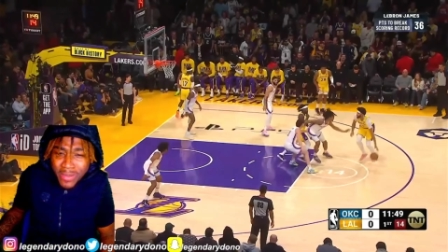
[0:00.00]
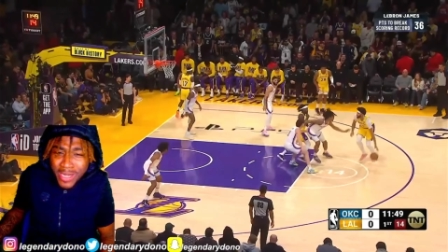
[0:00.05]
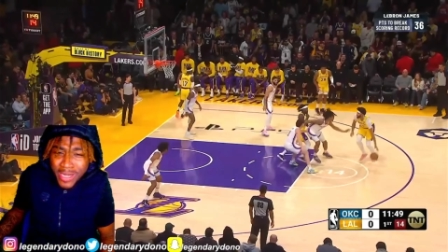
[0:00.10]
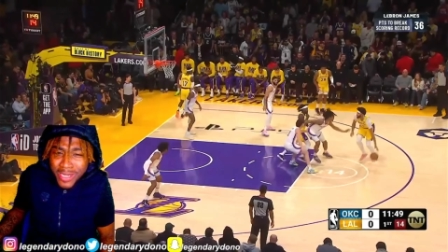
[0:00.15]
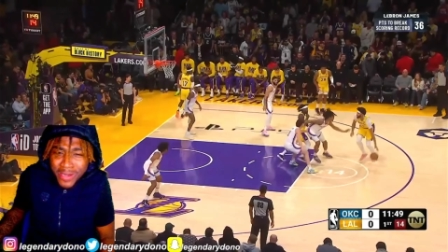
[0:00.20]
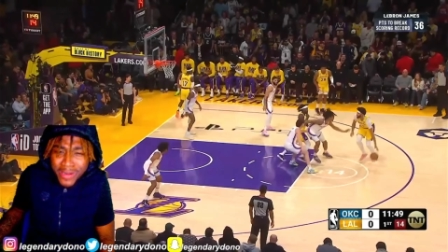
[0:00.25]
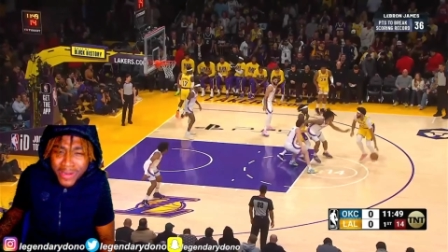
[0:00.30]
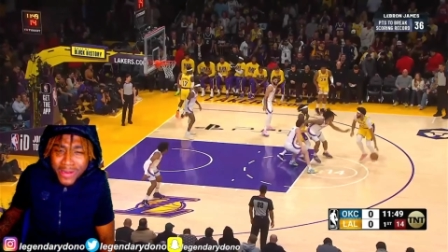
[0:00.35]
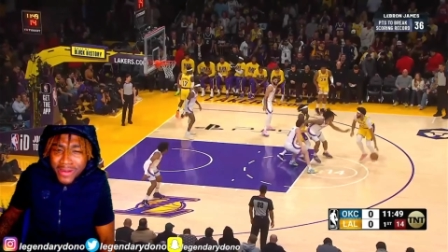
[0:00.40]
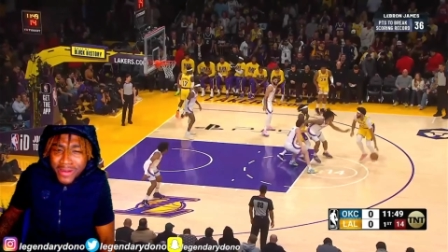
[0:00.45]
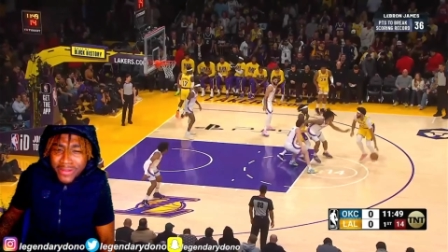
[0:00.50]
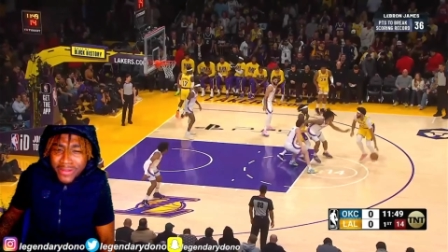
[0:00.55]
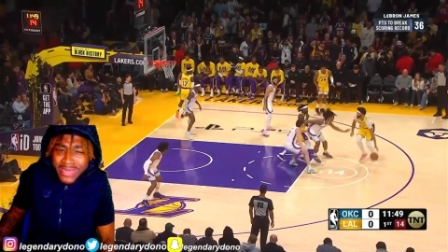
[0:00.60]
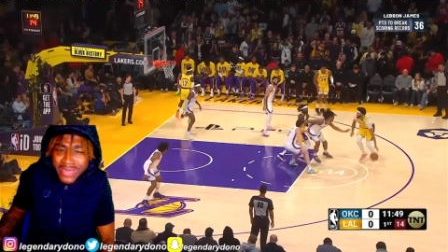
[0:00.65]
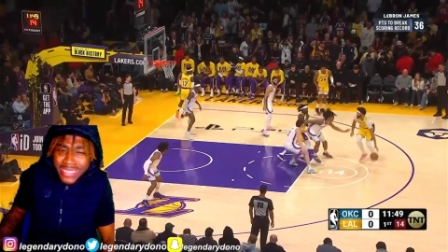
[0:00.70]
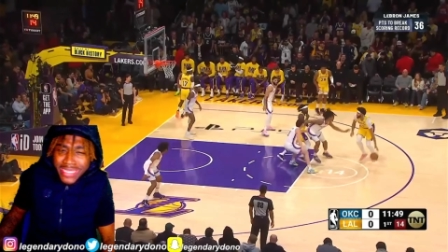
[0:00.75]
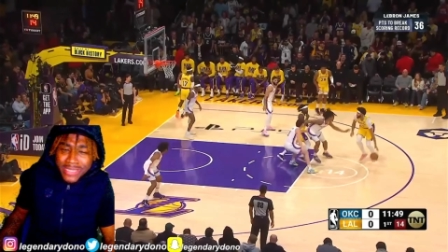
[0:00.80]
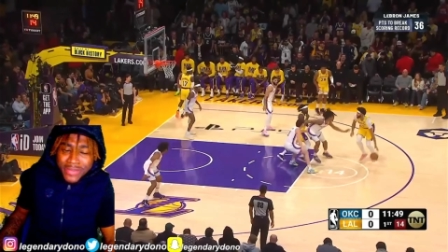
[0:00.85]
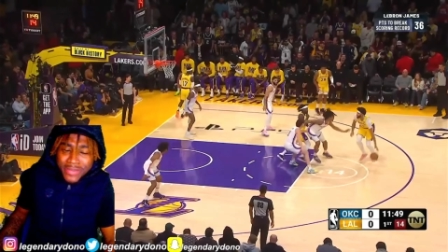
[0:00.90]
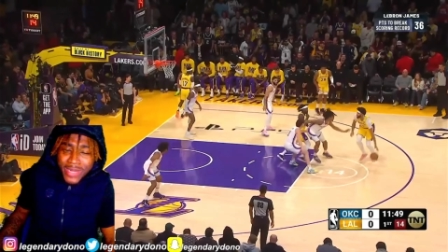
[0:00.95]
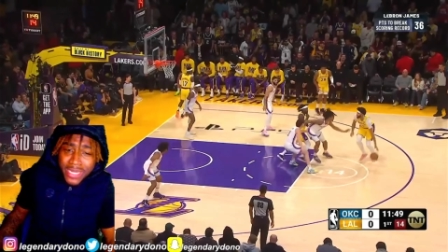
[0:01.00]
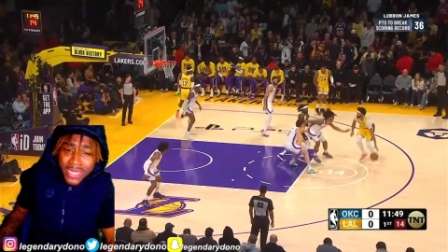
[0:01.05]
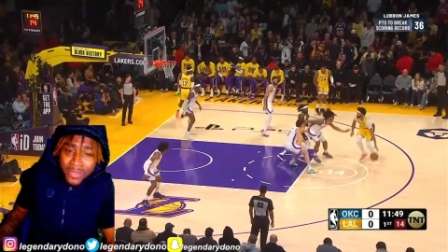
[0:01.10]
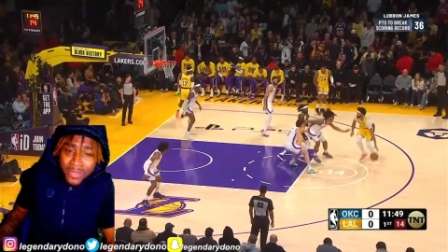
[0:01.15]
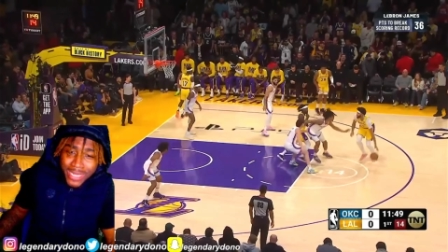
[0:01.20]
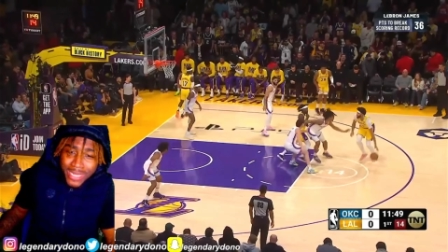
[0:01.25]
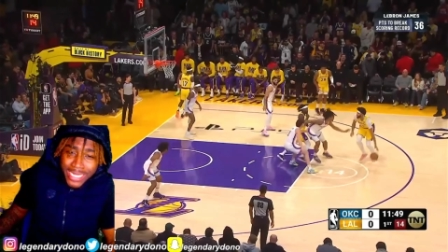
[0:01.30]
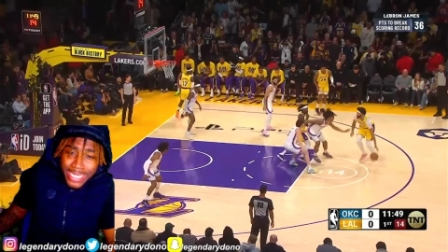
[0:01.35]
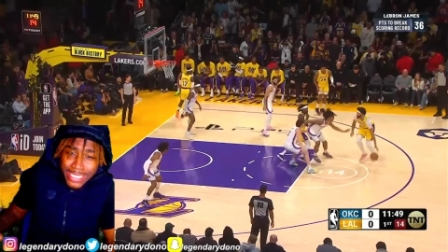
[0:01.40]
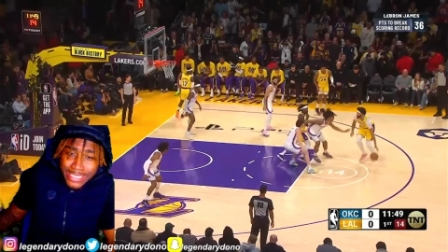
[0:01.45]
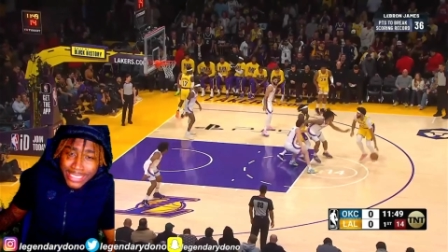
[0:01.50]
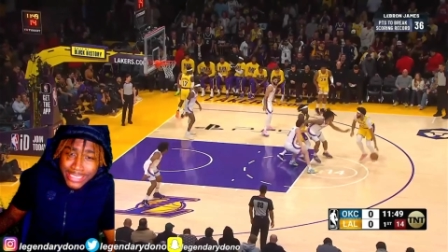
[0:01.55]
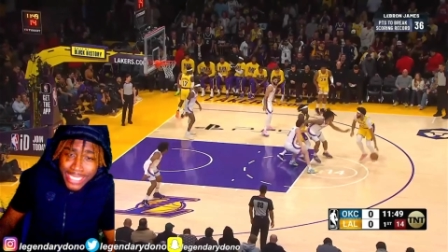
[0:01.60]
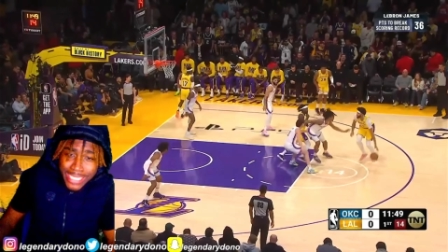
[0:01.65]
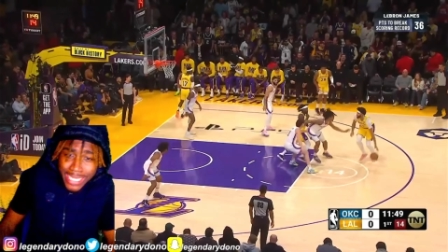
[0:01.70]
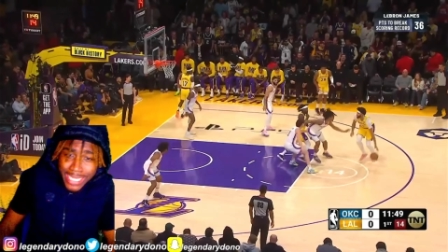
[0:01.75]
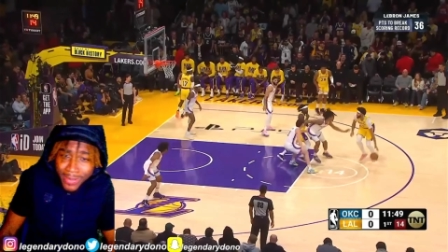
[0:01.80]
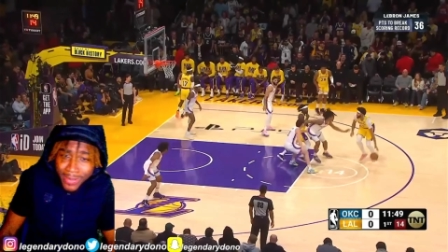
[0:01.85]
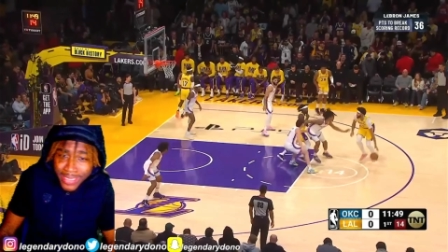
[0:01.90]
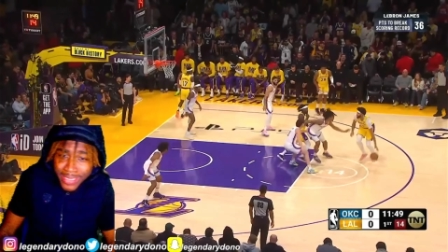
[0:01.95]
I heard Kareem, everybody at this
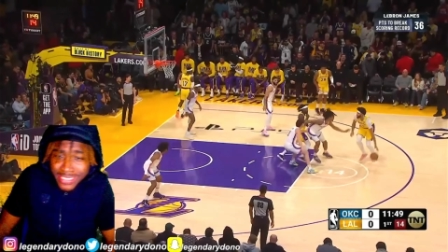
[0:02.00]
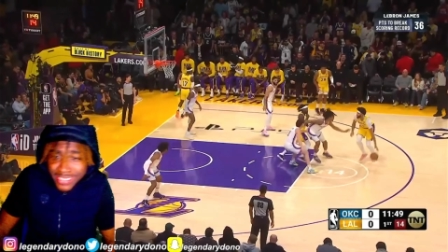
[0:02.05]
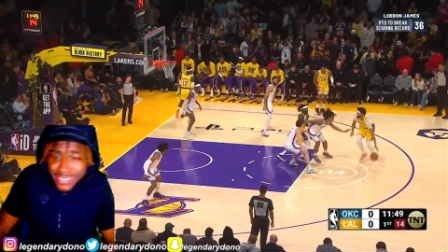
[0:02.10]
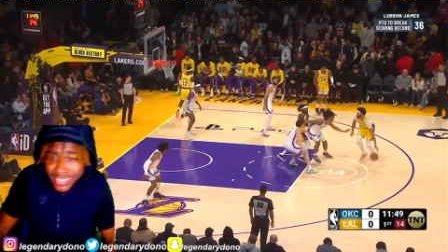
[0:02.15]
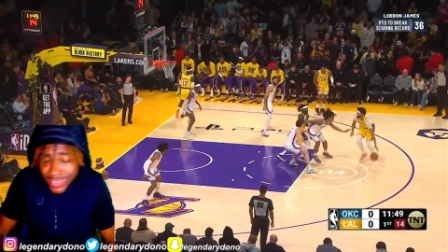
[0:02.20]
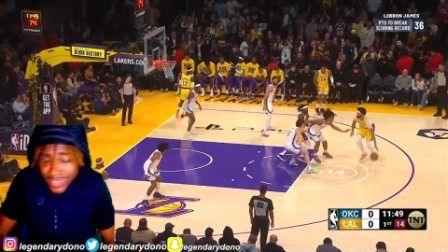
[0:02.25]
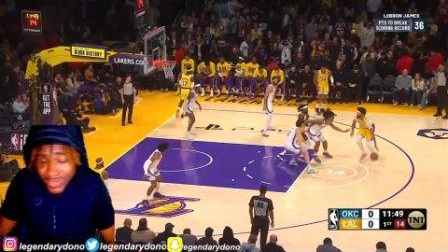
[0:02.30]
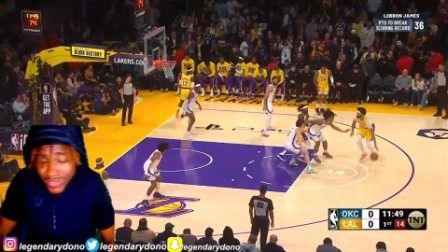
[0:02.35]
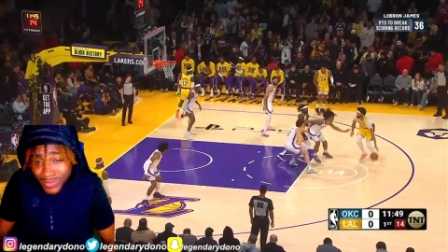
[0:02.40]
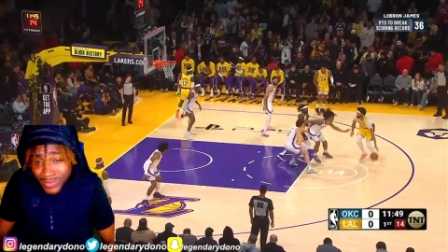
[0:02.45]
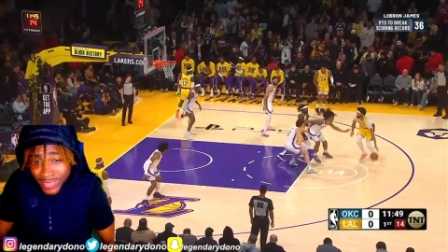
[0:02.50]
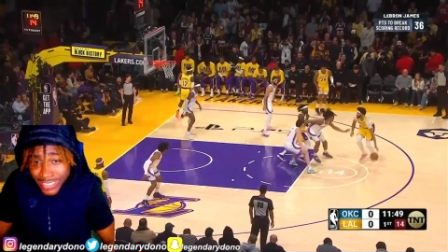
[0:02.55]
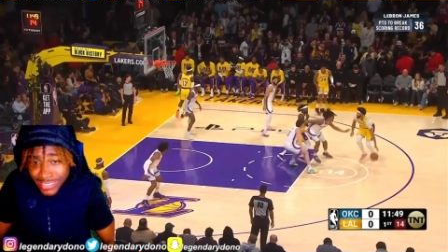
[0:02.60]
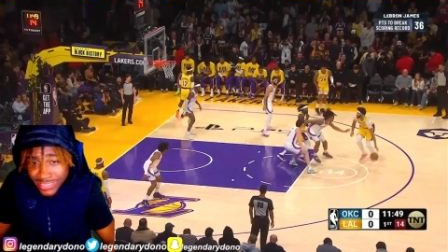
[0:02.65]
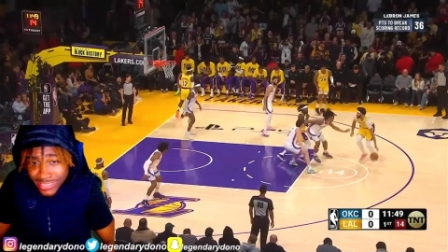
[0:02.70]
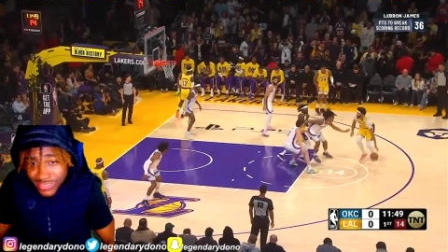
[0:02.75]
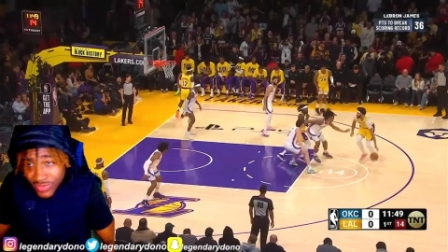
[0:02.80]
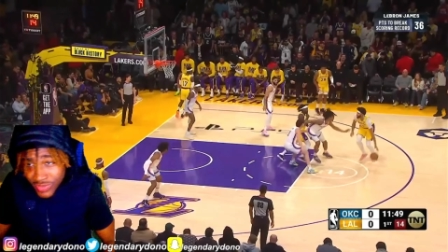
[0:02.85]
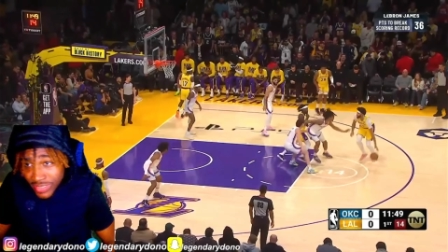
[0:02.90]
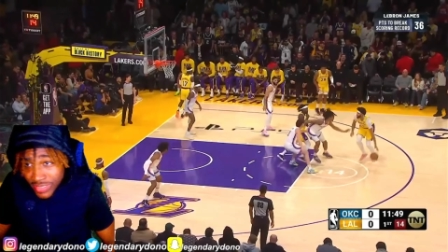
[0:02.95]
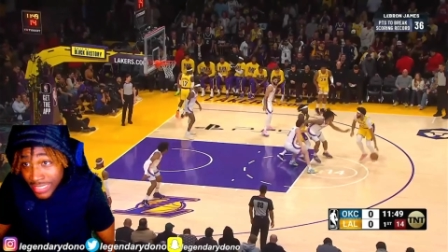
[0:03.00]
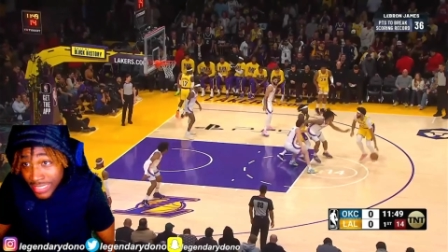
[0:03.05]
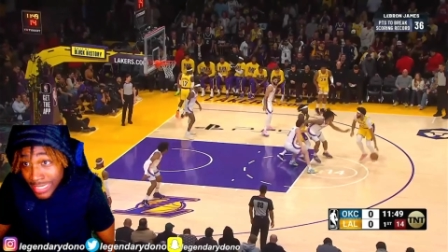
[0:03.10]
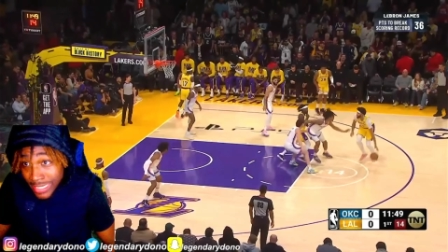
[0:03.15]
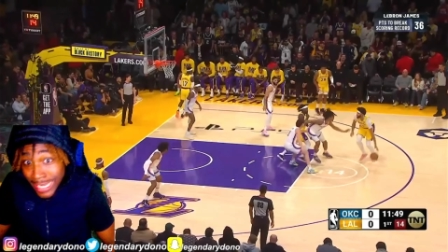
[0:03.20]
game. I think they're gonna make it to where.